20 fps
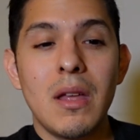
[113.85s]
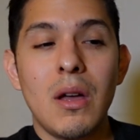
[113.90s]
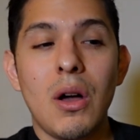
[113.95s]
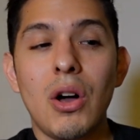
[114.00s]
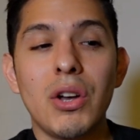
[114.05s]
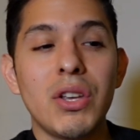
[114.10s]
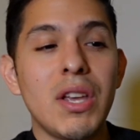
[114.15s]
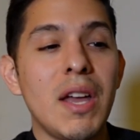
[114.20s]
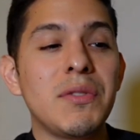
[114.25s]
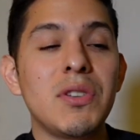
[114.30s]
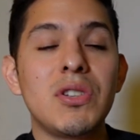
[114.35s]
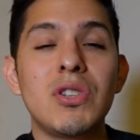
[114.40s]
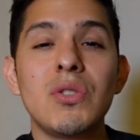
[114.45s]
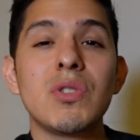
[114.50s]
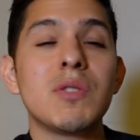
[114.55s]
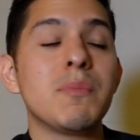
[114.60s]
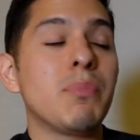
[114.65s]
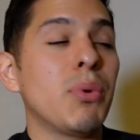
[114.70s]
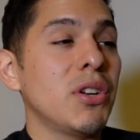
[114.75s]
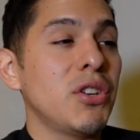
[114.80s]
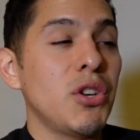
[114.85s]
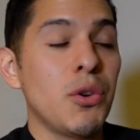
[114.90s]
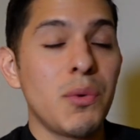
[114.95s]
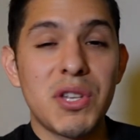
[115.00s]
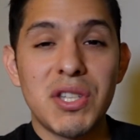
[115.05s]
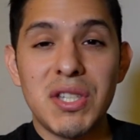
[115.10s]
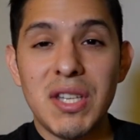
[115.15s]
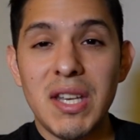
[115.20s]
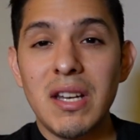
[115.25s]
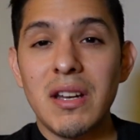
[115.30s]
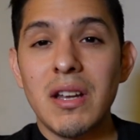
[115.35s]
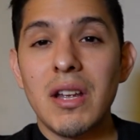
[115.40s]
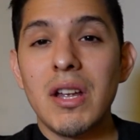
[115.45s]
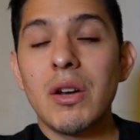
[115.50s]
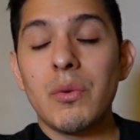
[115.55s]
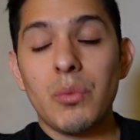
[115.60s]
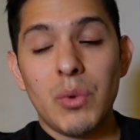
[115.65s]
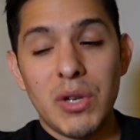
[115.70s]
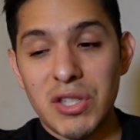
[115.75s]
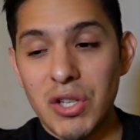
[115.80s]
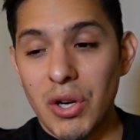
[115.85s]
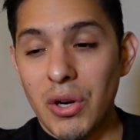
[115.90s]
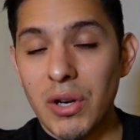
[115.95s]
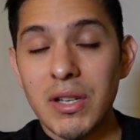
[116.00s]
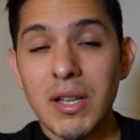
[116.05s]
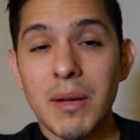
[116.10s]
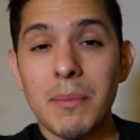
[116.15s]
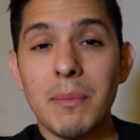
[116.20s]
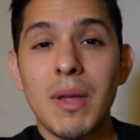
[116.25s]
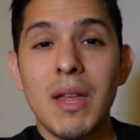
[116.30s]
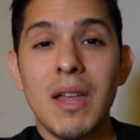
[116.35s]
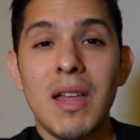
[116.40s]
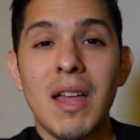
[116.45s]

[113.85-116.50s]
All you have to do is bring your receipt, return them,